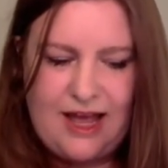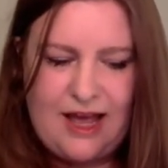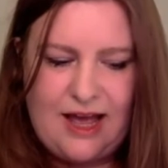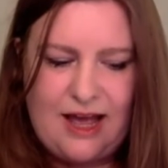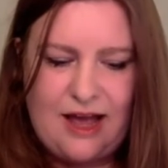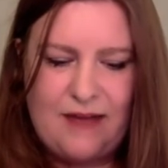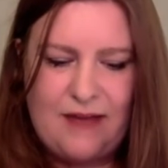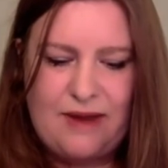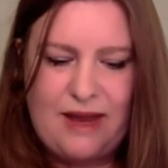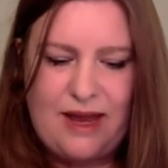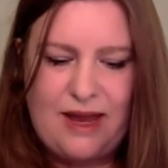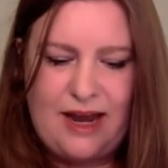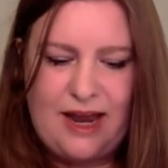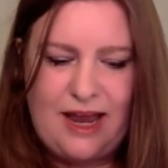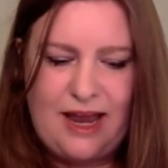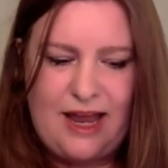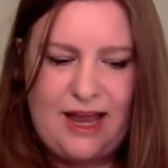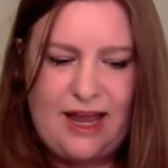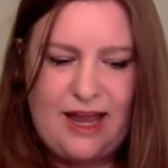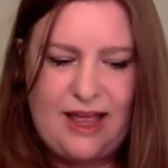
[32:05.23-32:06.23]
And
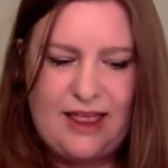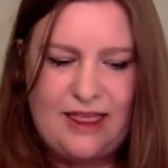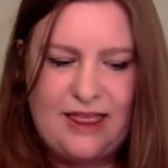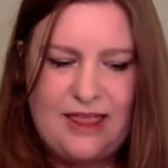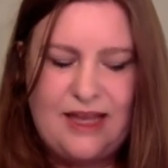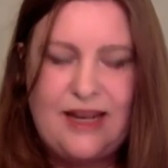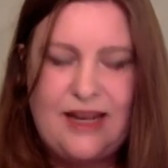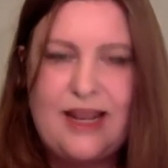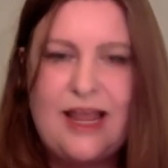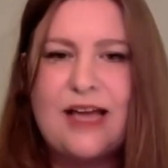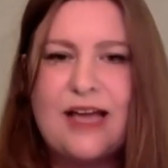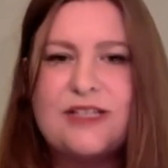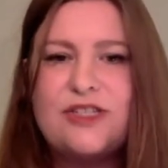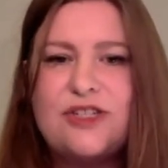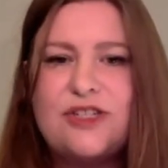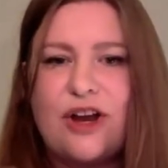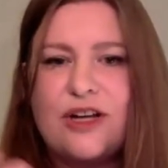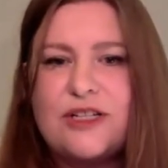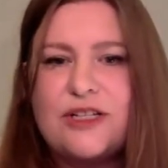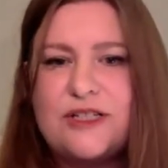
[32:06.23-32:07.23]
then that
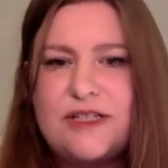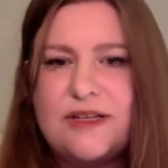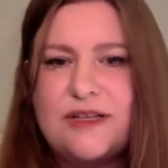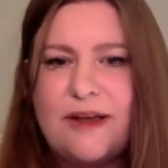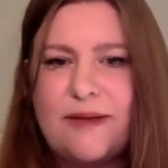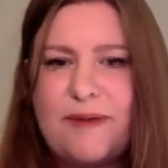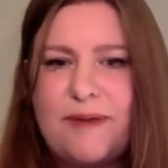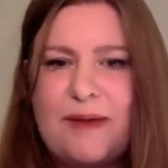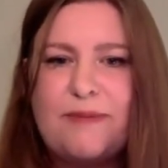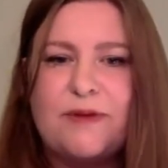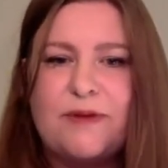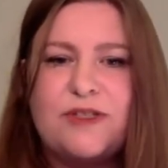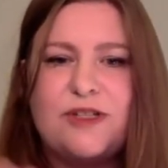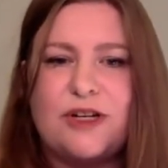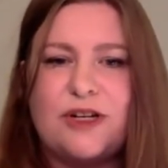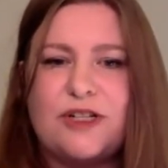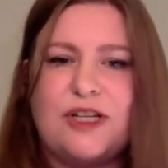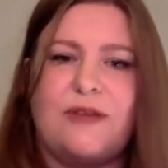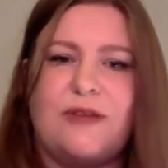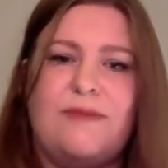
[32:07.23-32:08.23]
starts and people
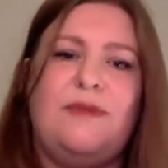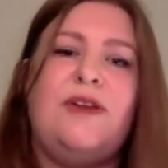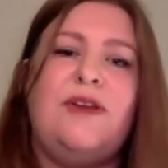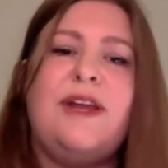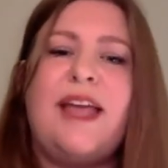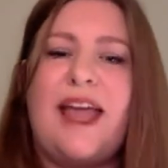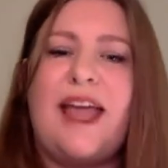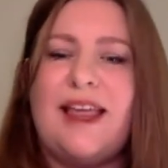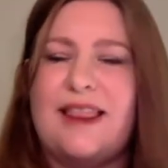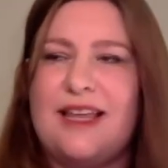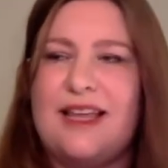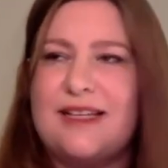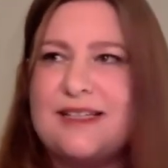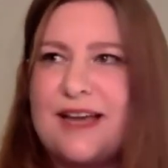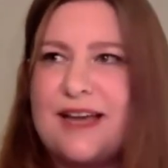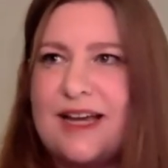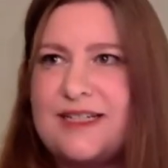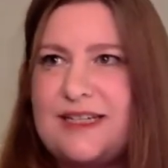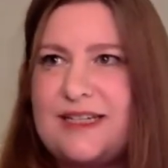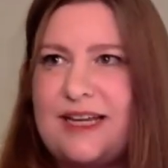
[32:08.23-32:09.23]
start to communicate these
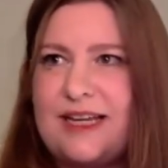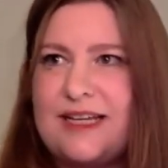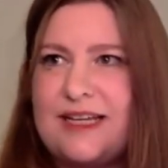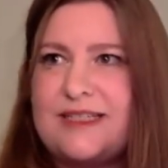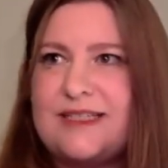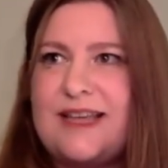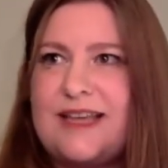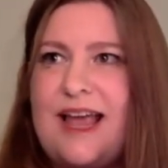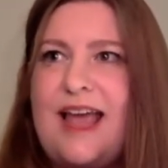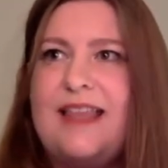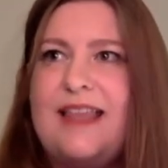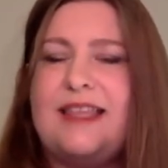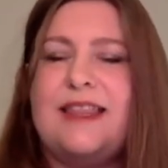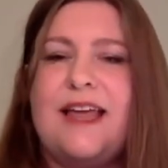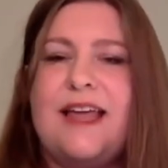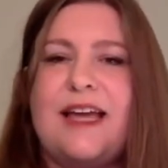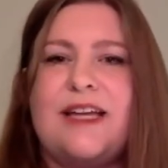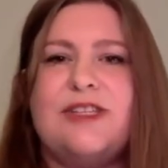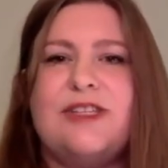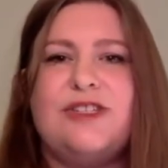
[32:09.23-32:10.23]
ideas, then
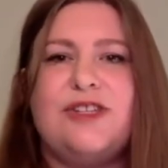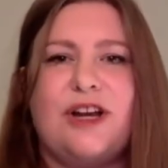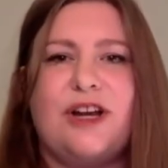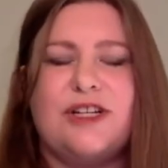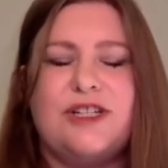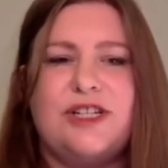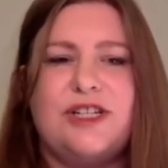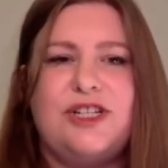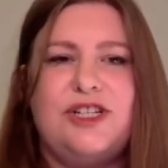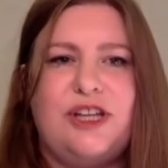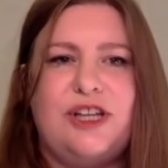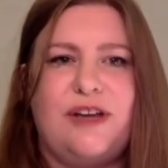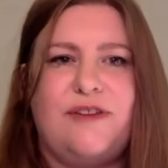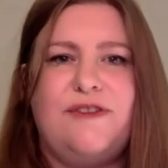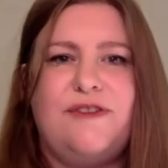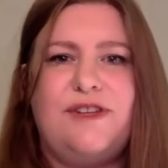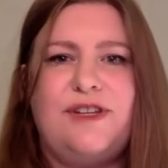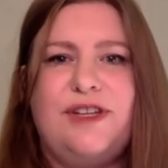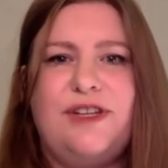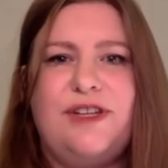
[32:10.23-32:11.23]
that can start to
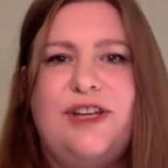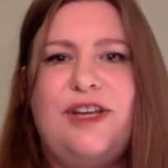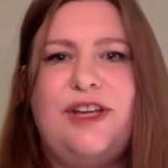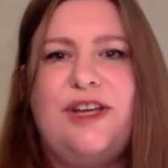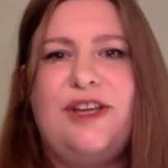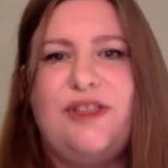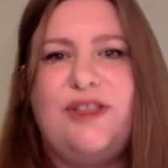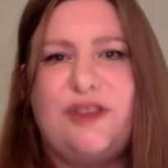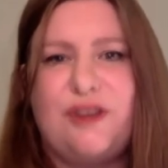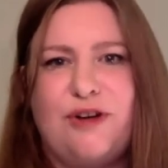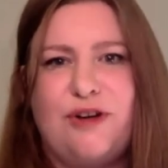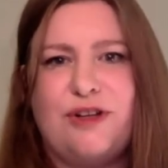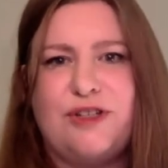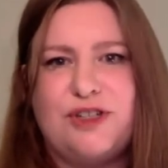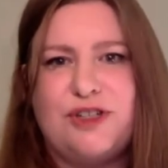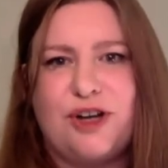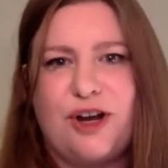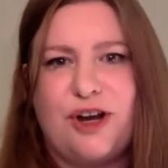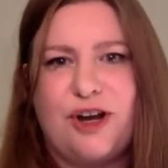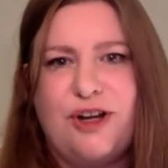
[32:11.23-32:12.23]
shift the
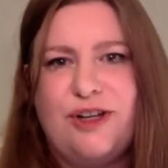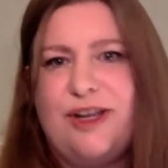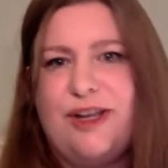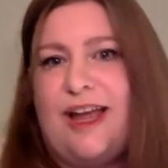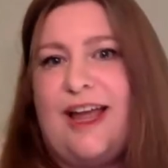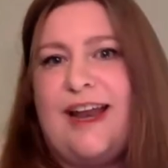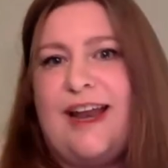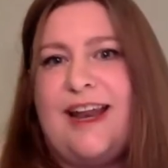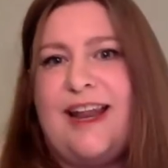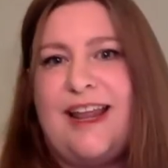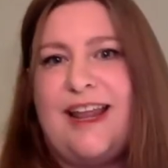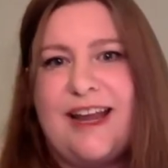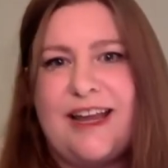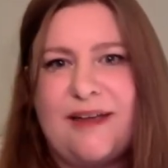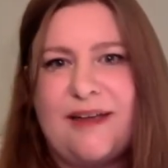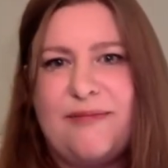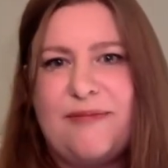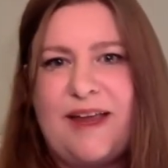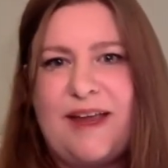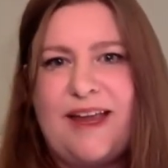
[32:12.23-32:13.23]
culture. And then it
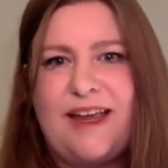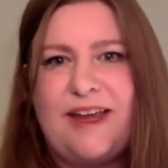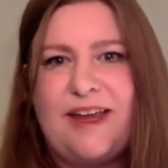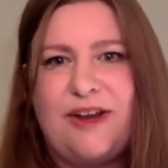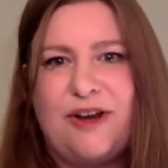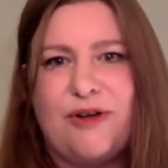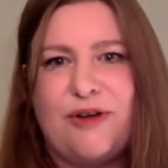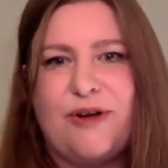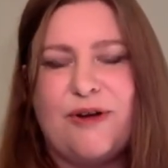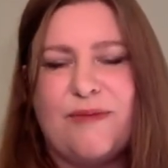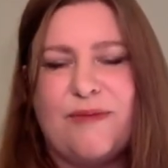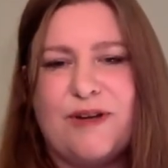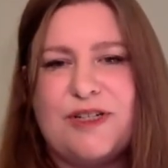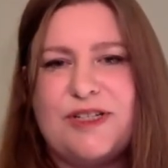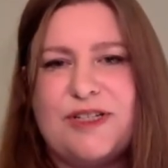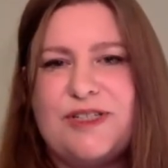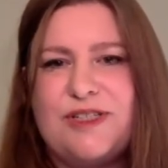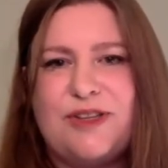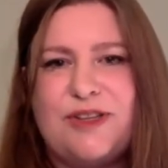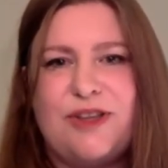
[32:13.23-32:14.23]
can be,
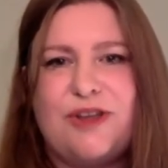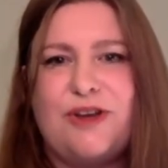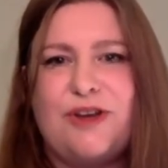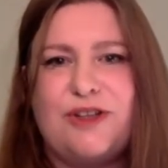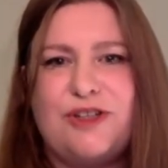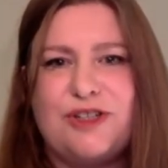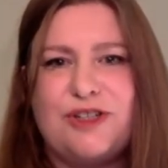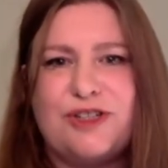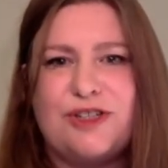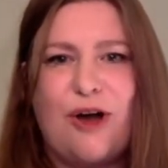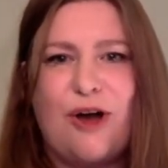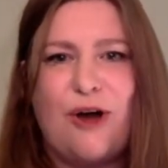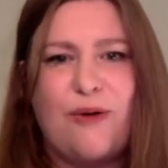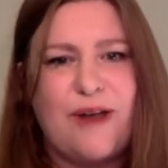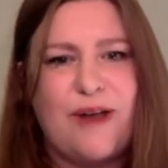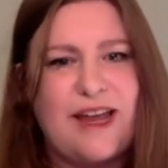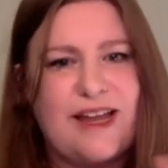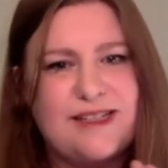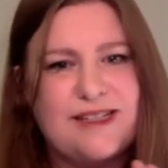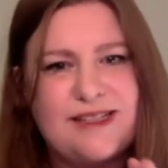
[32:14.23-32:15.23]
emergent. So the culture is
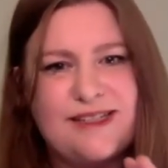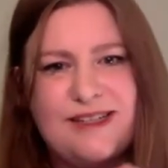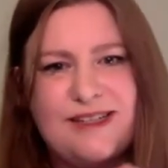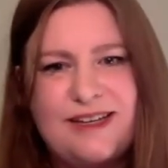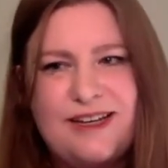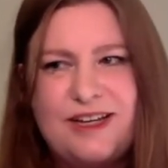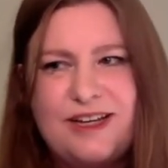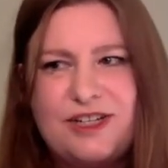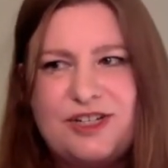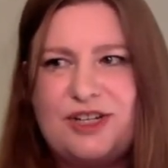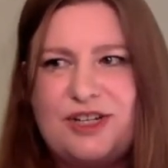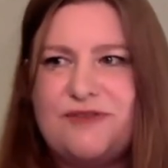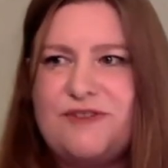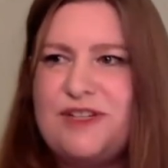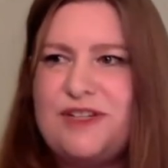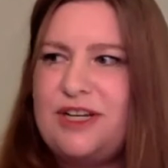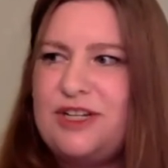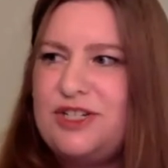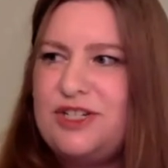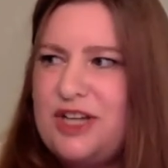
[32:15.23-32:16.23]
always
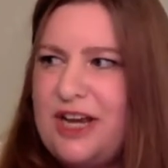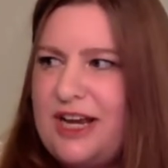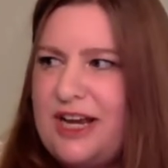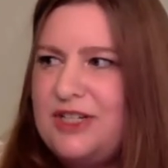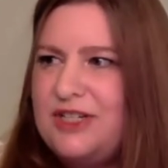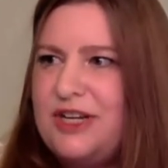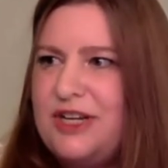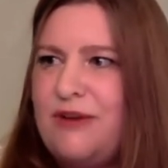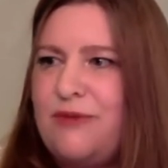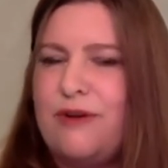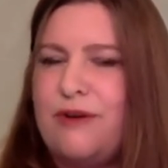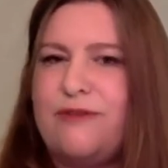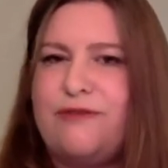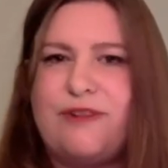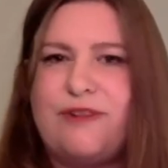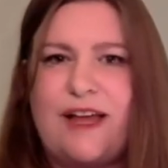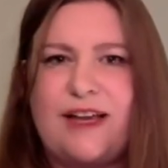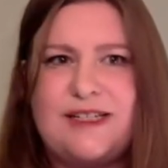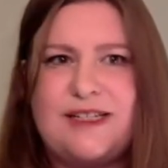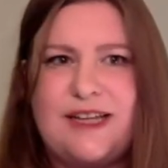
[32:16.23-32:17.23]
shifting, changing,
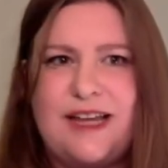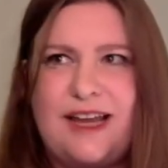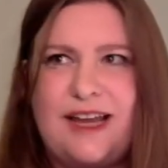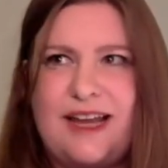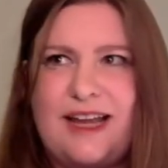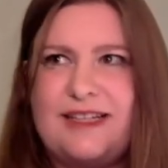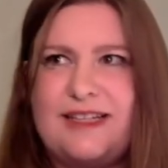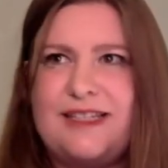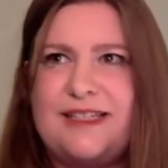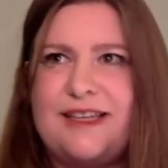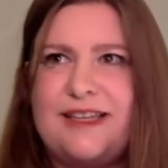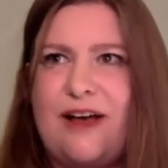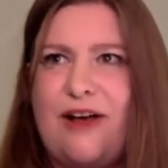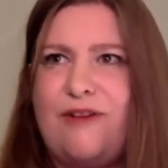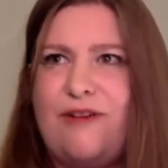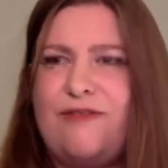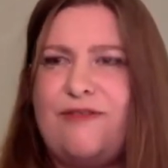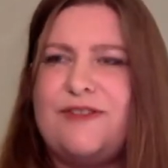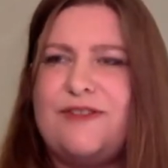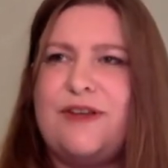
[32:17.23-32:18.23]
reflecting
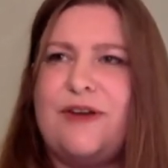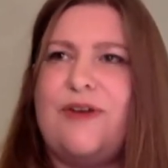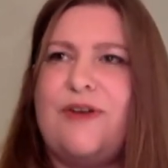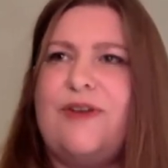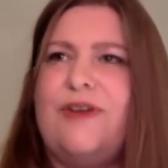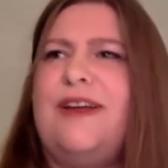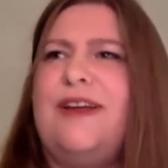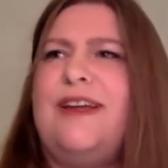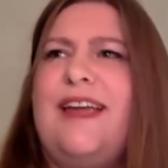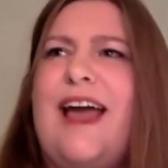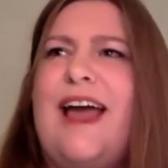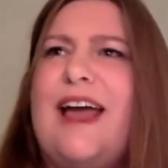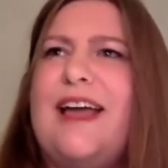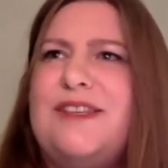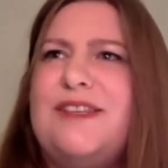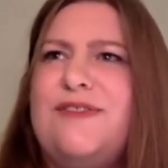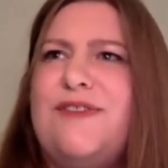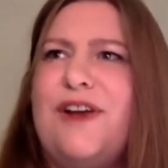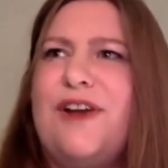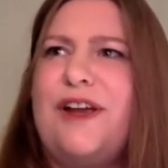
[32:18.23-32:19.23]
itself. So yeah,
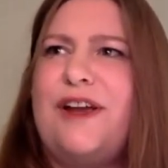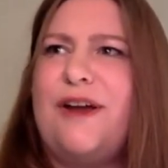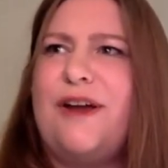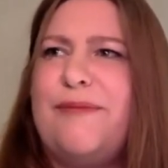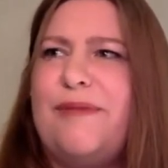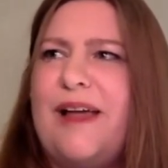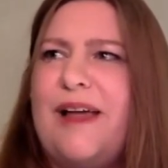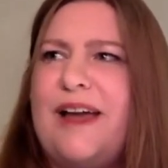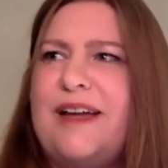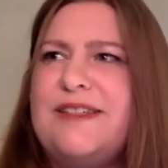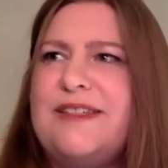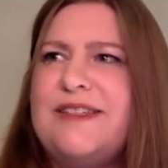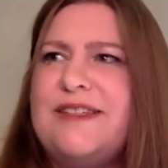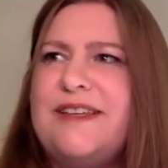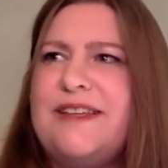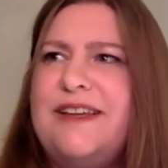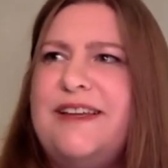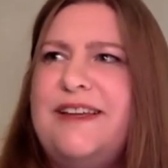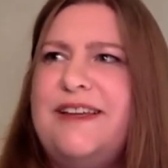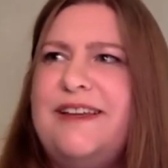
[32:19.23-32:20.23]
it's very complex.
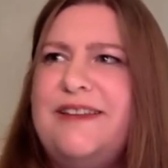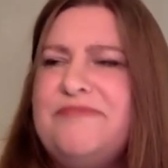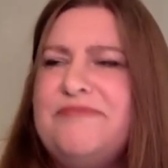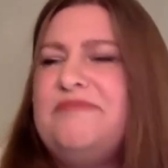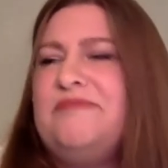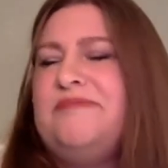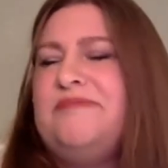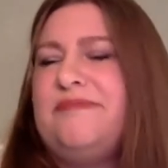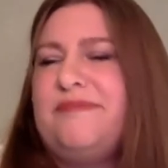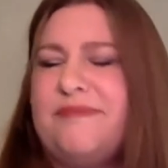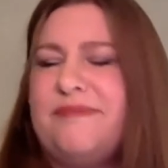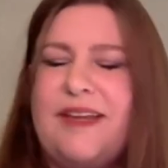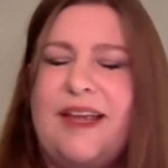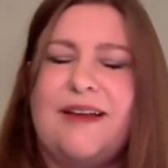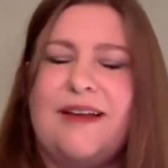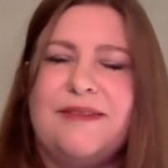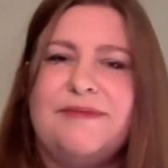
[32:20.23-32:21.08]
Yeah.